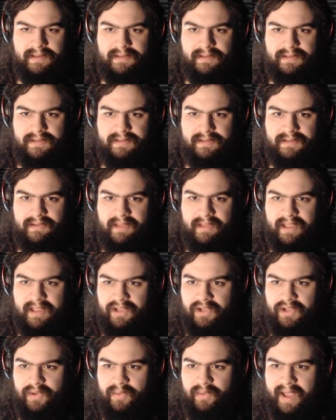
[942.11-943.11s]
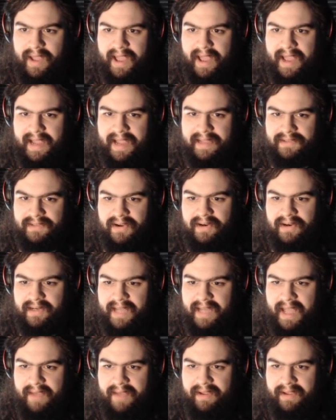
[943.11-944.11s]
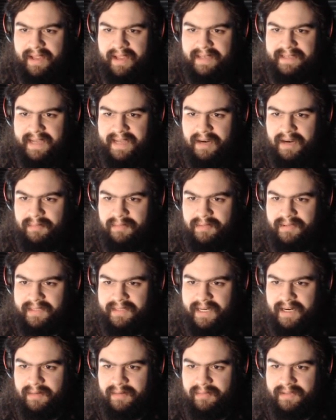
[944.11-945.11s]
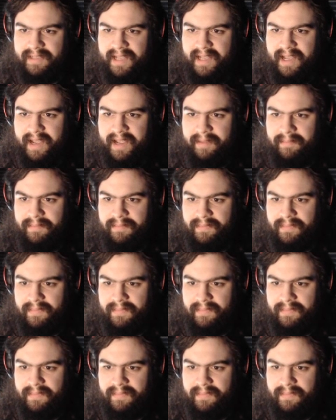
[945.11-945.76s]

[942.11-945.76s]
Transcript: just so that you guys aren't having a terrible terrible time.